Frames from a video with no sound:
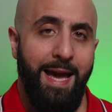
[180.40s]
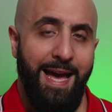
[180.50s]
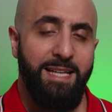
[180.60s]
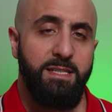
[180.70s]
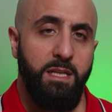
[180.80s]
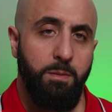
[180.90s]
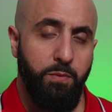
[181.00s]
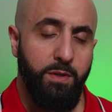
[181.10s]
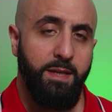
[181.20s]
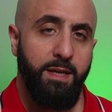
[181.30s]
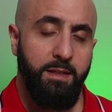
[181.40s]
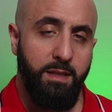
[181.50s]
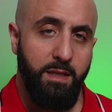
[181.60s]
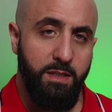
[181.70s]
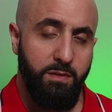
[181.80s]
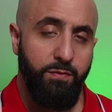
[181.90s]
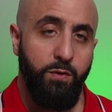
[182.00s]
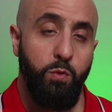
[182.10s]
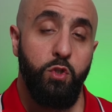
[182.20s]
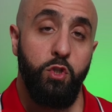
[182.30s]
hasn't protected his
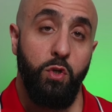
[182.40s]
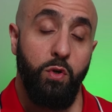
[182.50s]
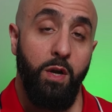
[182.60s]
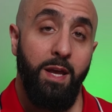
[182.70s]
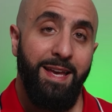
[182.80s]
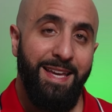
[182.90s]
future